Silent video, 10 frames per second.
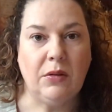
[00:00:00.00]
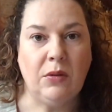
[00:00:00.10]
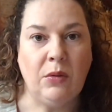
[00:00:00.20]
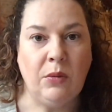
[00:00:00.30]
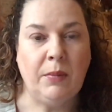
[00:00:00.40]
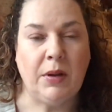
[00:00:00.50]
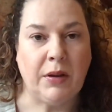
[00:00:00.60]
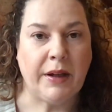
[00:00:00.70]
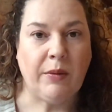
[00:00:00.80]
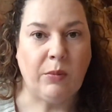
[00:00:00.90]
all
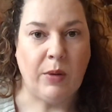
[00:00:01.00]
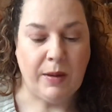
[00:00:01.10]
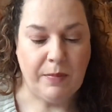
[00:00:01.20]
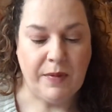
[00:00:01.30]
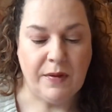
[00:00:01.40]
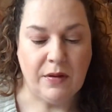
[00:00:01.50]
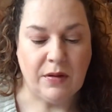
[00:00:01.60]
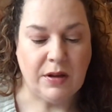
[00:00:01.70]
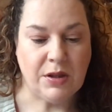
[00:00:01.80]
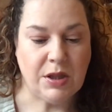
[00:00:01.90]
my whips on
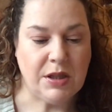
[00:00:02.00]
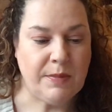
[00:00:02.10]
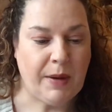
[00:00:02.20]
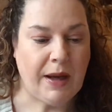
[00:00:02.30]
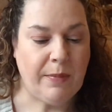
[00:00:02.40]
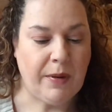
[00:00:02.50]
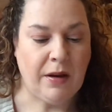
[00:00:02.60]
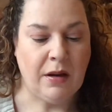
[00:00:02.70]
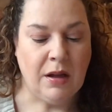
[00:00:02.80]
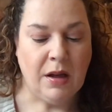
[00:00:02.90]
a sheet of paper,
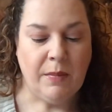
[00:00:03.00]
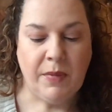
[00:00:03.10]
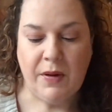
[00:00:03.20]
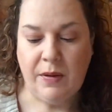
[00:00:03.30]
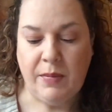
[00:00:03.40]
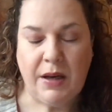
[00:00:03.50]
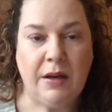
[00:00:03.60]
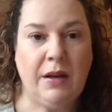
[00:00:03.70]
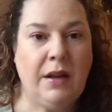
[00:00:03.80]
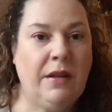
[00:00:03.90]
put them
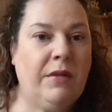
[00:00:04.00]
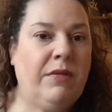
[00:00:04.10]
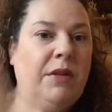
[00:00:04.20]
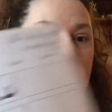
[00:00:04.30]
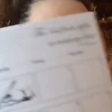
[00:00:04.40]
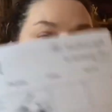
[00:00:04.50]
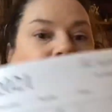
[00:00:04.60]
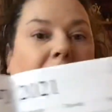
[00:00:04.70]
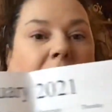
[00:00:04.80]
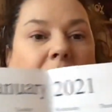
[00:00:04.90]
in the front of
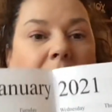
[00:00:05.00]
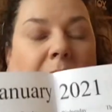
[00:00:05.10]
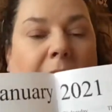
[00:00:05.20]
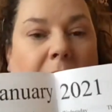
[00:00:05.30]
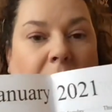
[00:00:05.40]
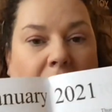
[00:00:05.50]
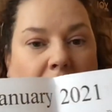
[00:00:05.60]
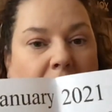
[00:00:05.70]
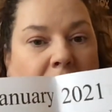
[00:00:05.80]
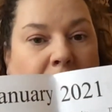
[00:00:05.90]
here,
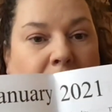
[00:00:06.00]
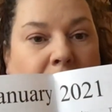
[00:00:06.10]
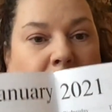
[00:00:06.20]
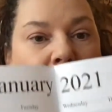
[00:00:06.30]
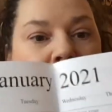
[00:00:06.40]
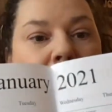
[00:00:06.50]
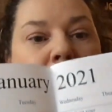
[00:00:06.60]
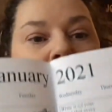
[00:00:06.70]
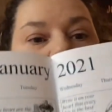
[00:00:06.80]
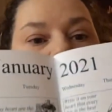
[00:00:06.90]
and then
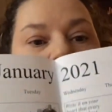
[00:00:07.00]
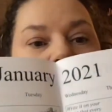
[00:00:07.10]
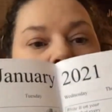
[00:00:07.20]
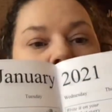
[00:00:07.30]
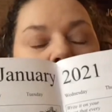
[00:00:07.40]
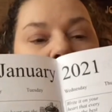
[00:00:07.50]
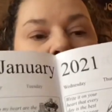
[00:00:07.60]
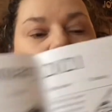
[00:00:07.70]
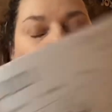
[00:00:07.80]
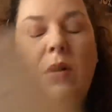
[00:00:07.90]
mark
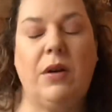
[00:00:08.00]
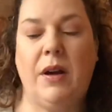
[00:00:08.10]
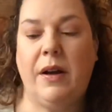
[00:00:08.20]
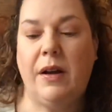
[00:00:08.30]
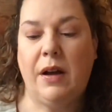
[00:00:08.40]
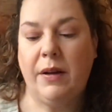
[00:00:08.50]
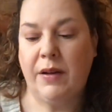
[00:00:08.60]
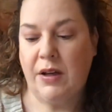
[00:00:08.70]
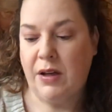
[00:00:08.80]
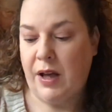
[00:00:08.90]
what I'm
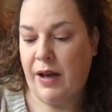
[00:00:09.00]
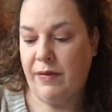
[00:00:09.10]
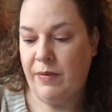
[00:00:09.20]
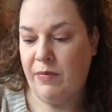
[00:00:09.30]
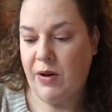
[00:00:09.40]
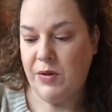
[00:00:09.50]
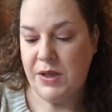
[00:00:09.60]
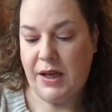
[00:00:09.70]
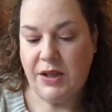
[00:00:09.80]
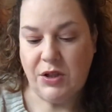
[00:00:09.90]
going to have in
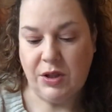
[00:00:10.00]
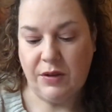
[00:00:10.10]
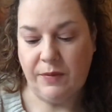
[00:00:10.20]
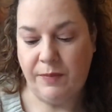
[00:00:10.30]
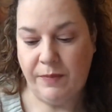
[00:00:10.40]
rotation.